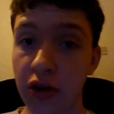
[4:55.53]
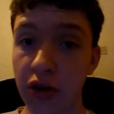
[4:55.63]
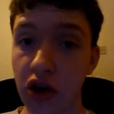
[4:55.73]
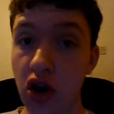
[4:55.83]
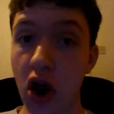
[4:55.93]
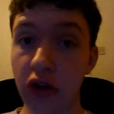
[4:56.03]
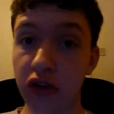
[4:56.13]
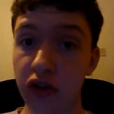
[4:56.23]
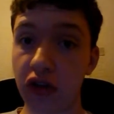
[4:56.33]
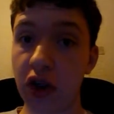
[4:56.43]

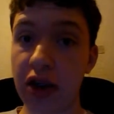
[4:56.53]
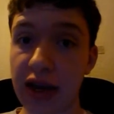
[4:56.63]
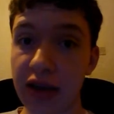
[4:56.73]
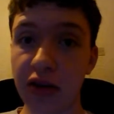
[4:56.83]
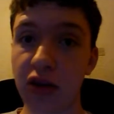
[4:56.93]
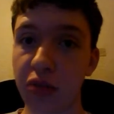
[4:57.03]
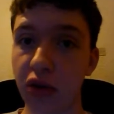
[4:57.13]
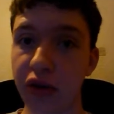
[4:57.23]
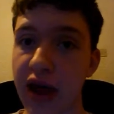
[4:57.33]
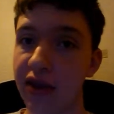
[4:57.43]
not to need to
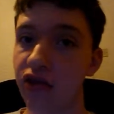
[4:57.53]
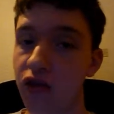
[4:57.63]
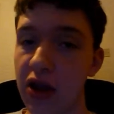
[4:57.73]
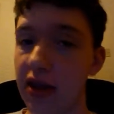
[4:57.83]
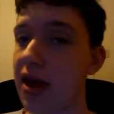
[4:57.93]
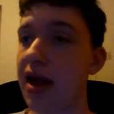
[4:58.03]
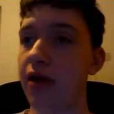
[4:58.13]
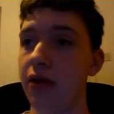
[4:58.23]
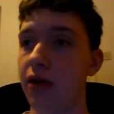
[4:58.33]
put that tree there.